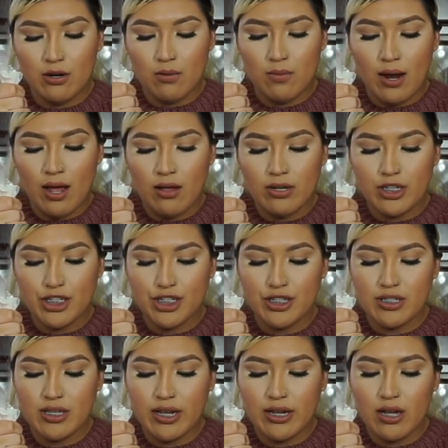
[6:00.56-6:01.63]
around and
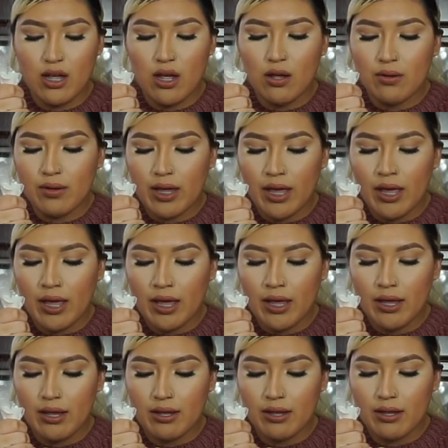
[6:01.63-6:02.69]
she's like,
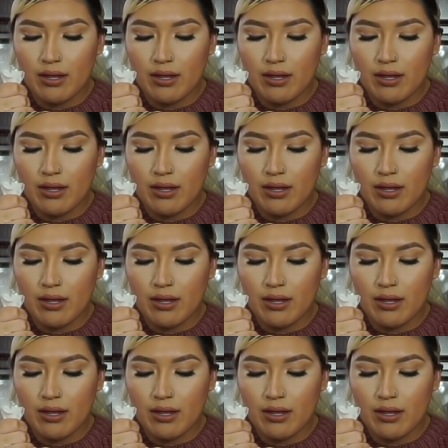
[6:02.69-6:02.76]
okay.